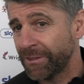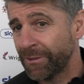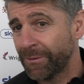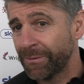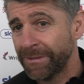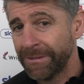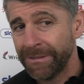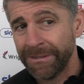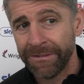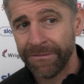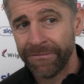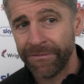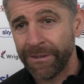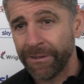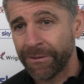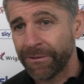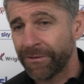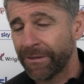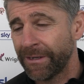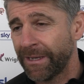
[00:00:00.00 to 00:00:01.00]
You know, if you
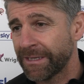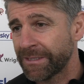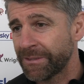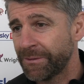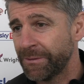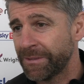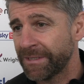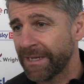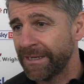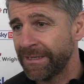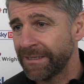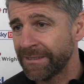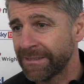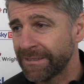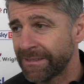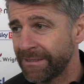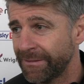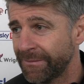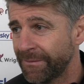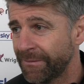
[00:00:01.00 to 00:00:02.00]
look at their last two
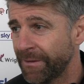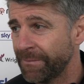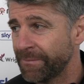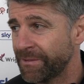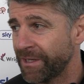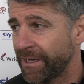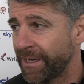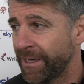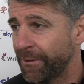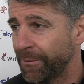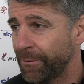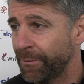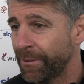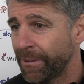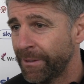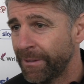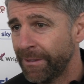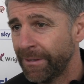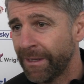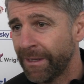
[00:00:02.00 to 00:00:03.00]
signings, Graham Shinney, who
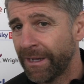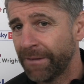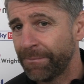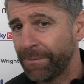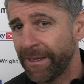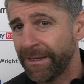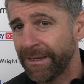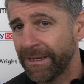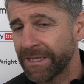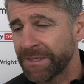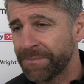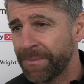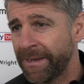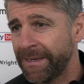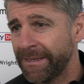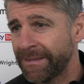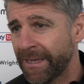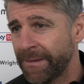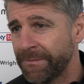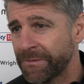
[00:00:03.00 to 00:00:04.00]
I played against
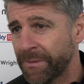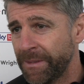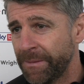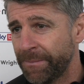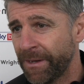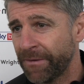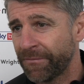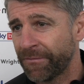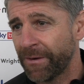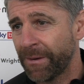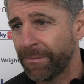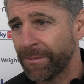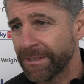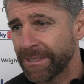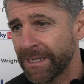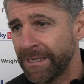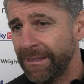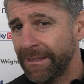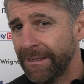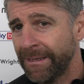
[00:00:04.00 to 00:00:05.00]
many times when he played for
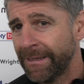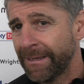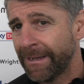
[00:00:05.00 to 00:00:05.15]
Aberdeen,